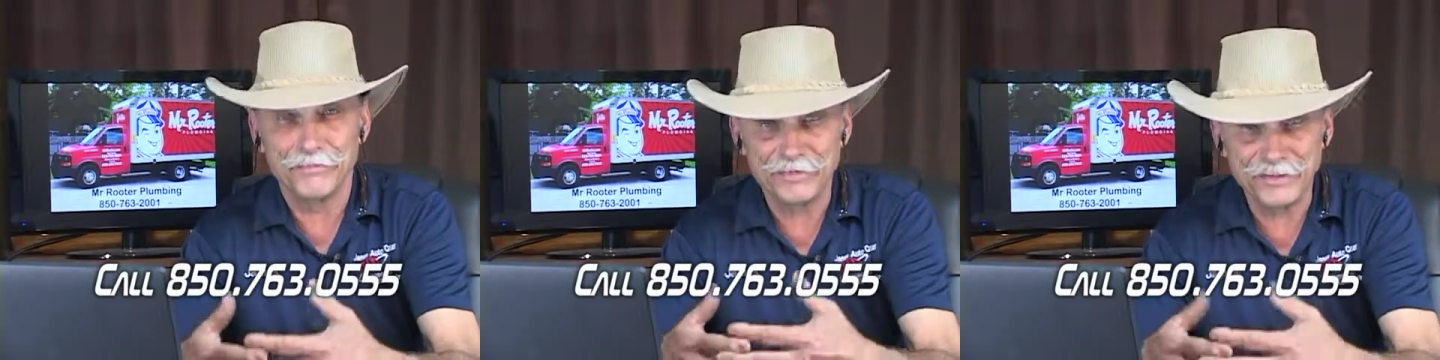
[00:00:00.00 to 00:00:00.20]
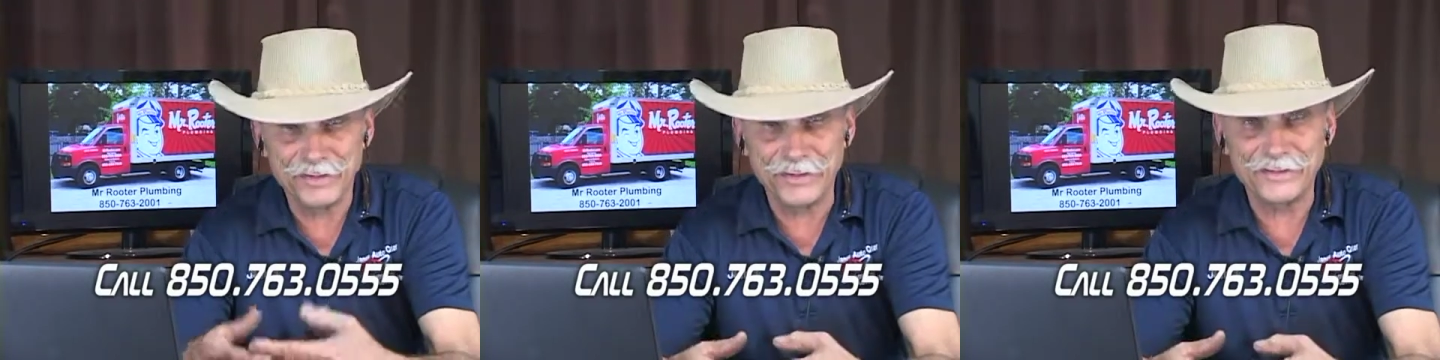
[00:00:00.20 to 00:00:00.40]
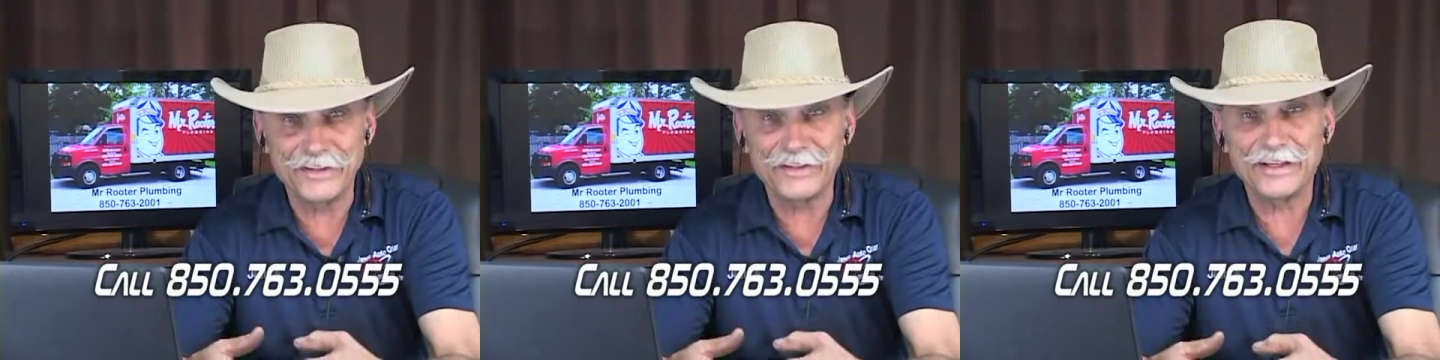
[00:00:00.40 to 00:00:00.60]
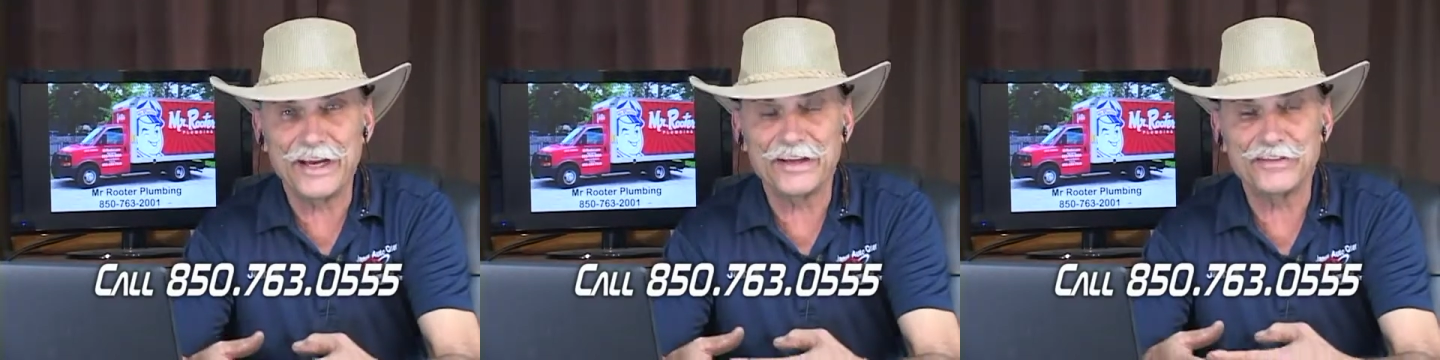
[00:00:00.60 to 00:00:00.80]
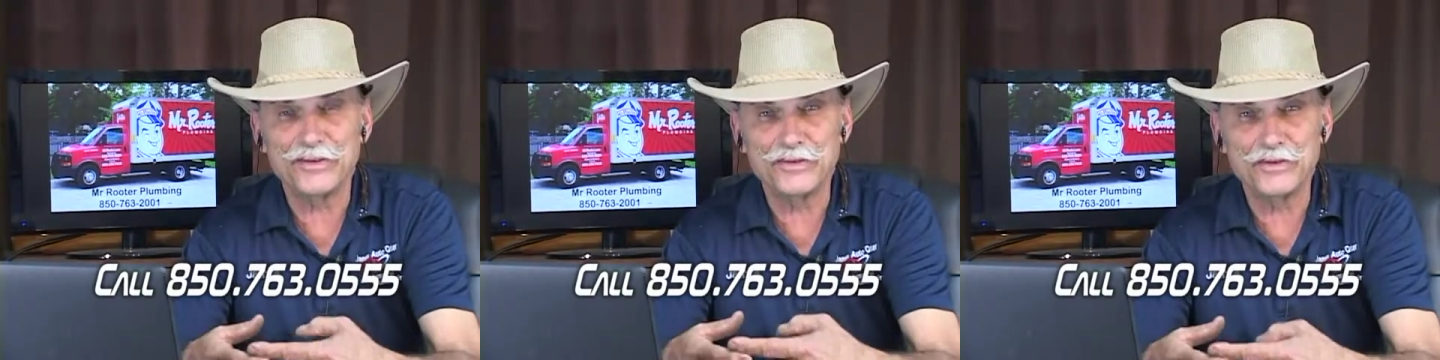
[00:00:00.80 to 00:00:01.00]

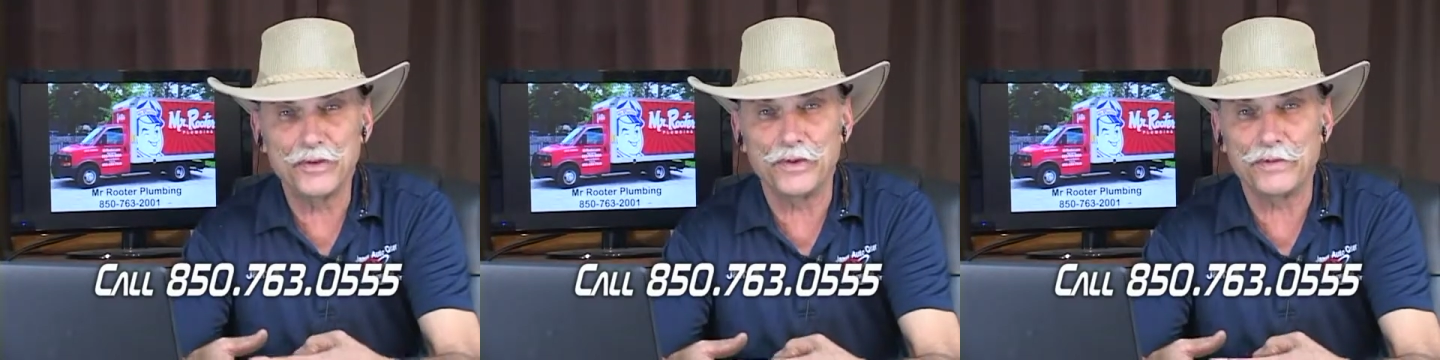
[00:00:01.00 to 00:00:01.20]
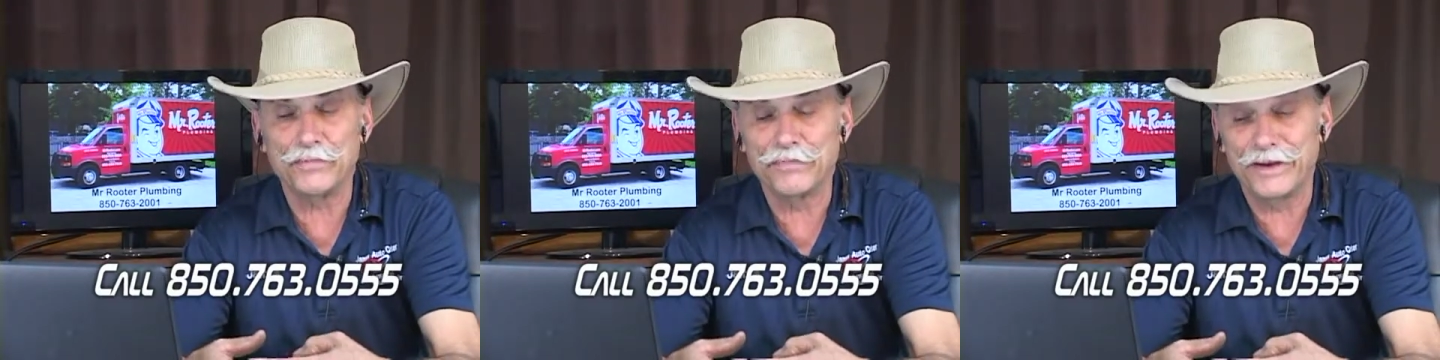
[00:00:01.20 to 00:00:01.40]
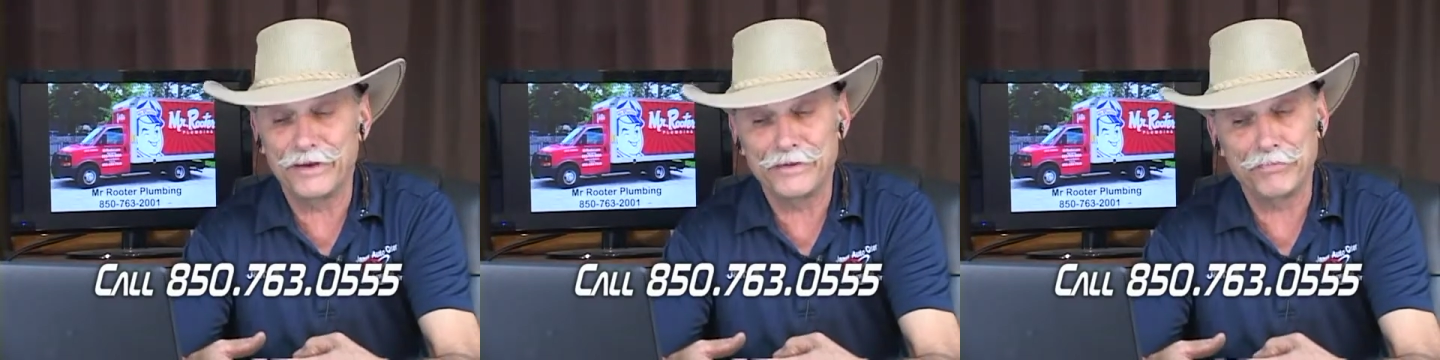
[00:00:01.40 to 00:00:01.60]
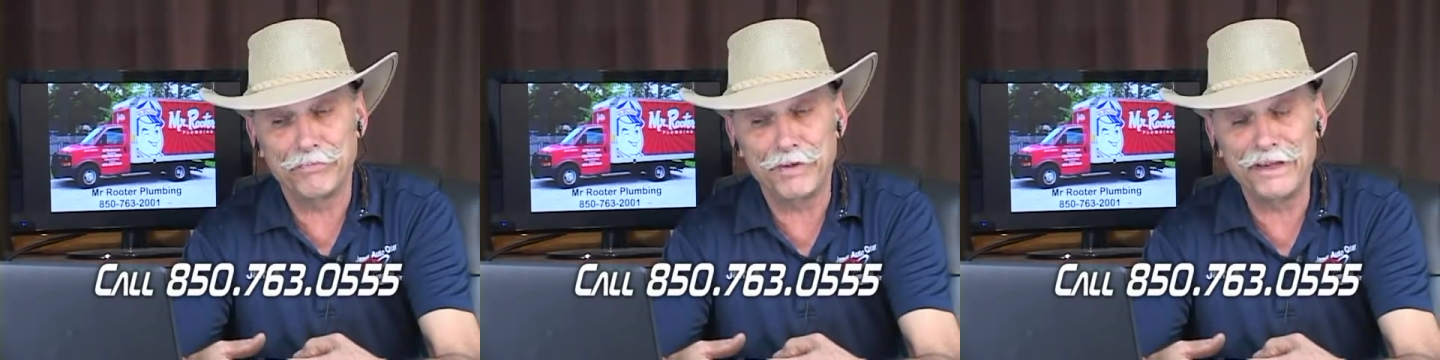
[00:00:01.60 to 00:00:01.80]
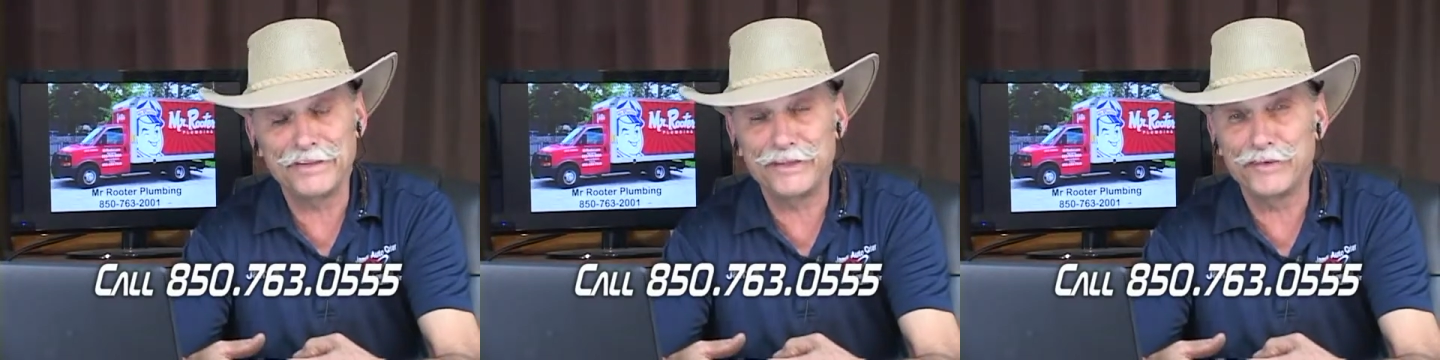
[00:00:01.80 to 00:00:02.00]
60,000, do it. It's
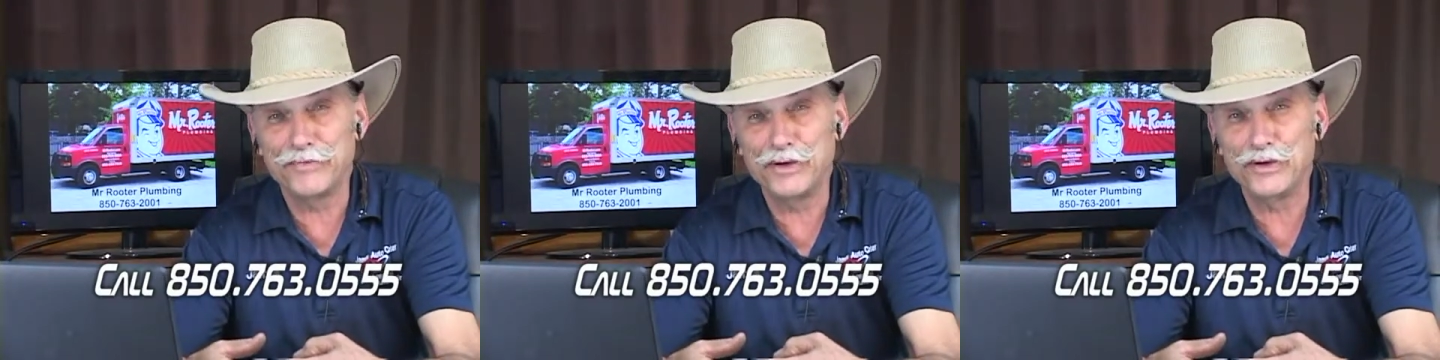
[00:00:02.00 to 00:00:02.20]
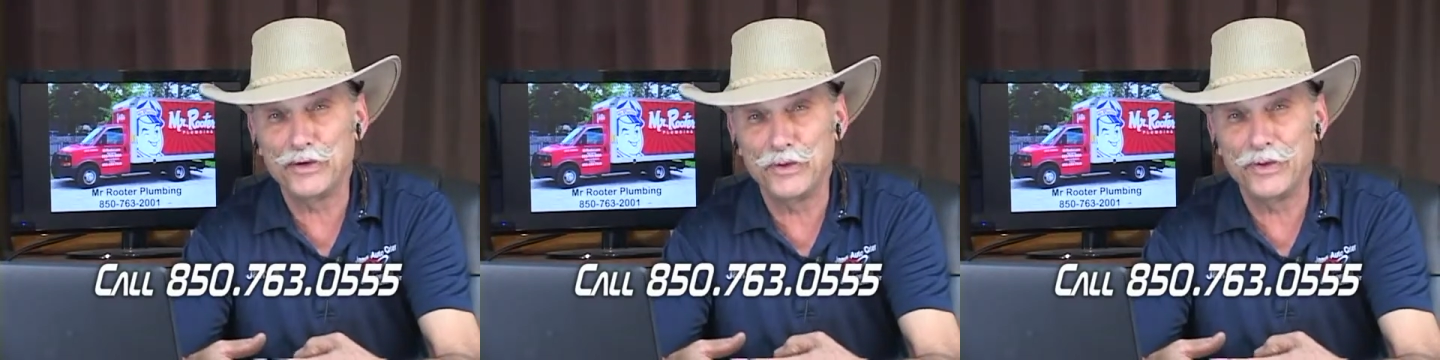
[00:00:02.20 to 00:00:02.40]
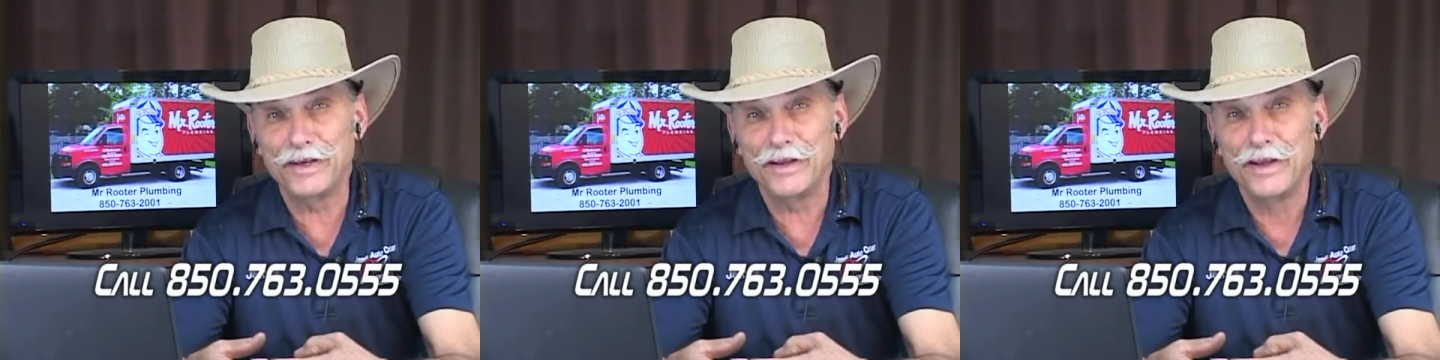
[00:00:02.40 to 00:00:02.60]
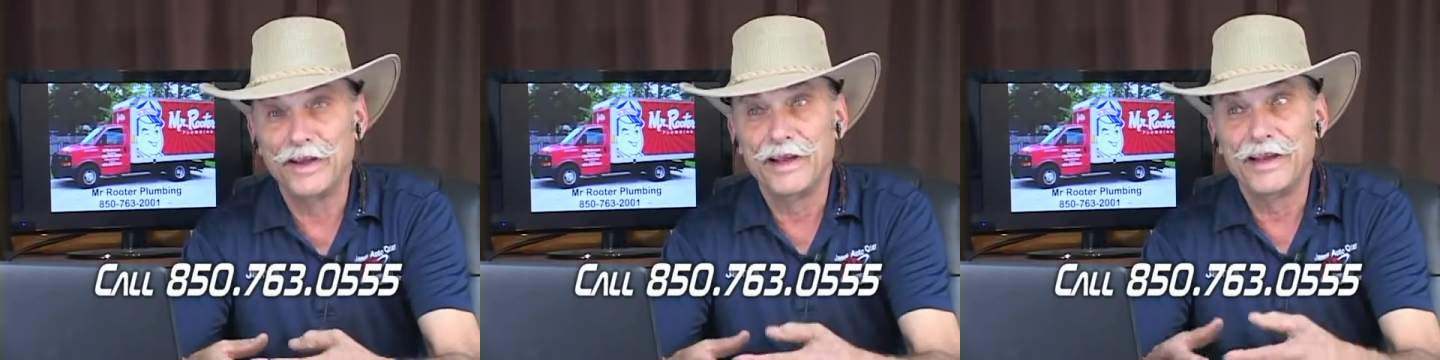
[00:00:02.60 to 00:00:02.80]
best if you do it